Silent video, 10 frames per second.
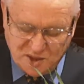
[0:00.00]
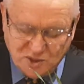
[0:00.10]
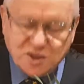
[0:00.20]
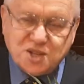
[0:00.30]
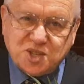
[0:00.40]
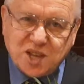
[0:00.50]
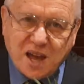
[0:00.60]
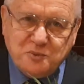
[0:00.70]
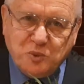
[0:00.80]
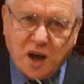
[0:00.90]
the
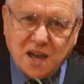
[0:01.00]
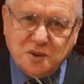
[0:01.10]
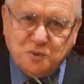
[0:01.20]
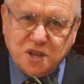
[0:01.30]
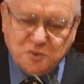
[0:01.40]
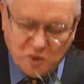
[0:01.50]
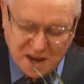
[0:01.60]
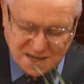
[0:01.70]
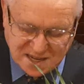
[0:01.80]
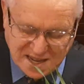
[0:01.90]
same way we
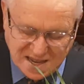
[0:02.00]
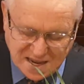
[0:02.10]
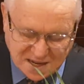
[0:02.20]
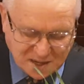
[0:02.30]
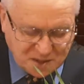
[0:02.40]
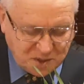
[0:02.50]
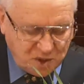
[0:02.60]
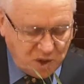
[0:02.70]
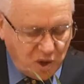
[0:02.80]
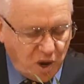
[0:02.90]
went in.
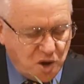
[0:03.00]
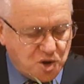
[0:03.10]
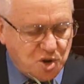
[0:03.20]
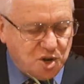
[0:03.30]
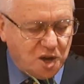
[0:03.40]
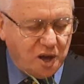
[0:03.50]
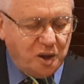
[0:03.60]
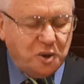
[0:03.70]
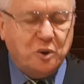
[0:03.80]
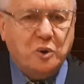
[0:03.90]

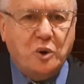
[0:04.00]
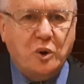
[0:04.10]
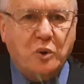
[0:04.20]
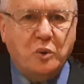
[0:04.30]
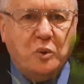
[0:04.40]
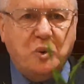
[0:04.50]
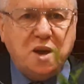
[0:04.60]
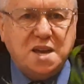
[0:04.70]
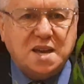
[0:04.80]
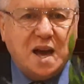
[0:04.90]
No,
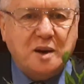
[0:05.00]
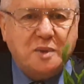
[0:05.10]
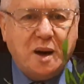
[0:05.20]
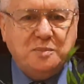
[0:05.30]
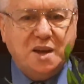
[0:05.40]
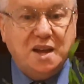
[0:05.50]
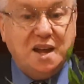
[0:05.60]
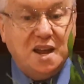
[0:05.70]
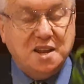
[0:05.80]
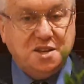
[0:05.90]
we come up
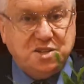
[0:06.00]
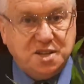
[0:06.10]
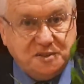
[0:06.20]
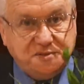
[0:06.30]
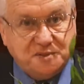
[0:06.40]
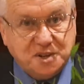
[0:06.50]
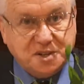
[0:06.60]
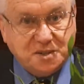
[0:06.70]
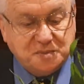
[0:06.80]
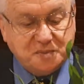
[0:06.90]

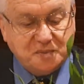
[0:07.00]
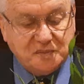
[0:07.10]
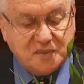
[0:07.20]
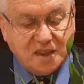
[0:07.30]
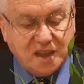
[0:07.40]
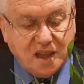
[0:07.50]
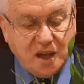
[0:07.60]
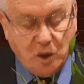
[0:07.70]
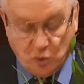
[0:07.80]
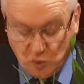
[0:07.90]
different.
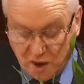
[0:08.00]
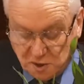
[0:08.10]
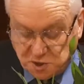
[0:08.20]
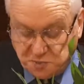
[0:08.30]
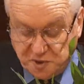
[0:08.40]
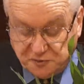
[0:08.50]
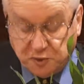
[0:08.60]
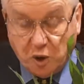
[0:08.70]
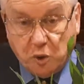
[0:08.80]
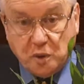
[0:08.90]
Whereas
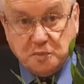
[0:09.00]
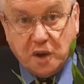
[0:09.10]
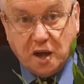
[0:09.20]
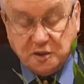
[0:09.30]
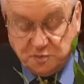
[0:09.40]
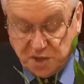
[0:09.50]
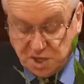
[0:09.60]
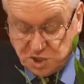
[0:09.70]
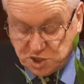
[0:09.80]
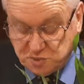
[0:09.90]
before we might have
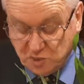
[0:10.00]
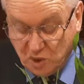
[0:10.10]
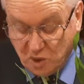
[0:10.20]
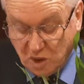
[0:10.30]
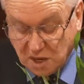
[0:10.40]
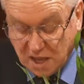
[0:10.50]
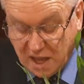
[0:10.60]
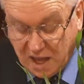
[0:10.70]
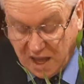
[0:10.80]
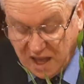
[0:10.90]
been small
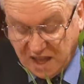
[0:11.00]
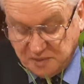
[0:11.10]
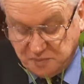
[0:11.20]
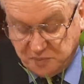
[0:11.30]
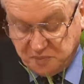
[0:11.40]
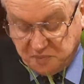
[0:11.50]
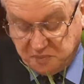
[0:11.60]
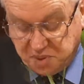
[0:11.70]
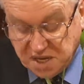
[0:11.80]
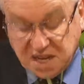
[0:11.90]
and
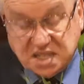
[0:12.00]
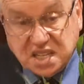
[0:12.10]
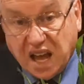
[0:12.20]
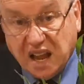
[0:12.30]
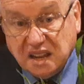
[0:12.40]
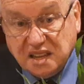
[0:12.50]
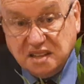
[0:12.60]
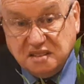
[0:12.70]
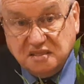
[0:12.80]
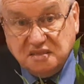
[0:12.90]
pretty dull
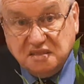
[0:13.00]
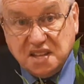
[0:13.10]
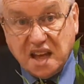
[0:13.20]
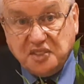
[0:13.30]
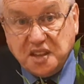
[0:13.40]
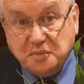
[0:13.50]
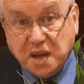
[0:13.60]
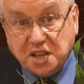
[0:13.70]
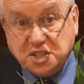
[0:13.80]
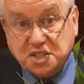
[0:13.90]
and nothing
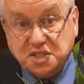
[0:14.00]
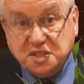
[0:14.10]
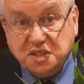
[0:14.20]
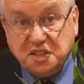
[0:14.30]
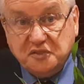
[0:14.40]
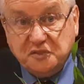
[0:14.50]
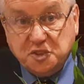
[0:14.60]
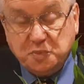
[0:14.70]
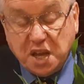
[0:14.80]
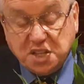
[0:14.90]
much
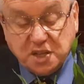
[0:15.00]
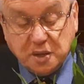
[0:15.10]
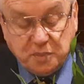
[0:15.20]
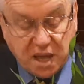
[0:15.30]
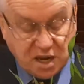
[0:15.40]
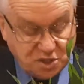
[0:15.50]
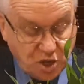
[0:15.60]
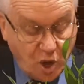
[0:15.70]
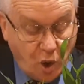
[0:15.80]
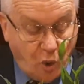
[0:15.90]
special about us,
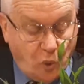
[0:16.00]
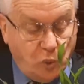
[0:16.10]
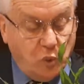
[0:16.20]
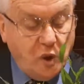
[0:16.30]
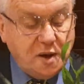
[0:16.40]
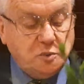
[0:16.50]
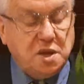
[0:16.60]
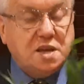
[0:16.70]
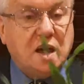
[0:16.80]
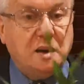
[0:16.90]
when
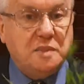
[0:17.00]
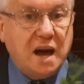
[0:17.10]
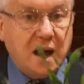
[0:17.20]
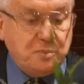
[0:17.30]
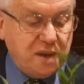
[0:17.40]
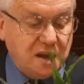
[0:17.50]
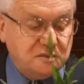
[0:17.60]
we come up out